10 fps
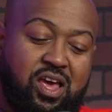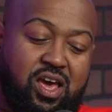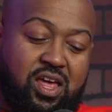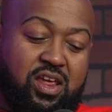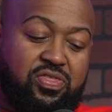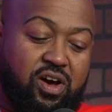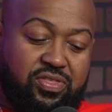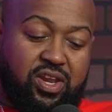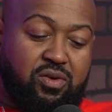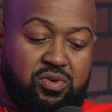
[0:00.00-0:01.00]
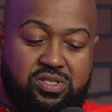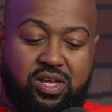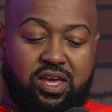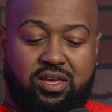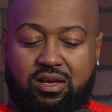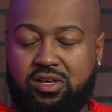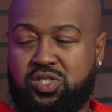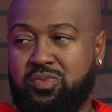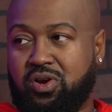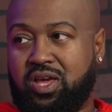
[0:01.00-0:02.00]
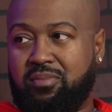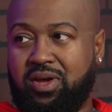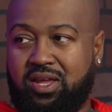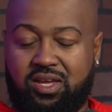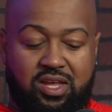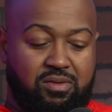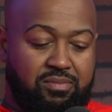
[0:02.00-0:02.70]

and they thought that it was like a smear campaign to get him.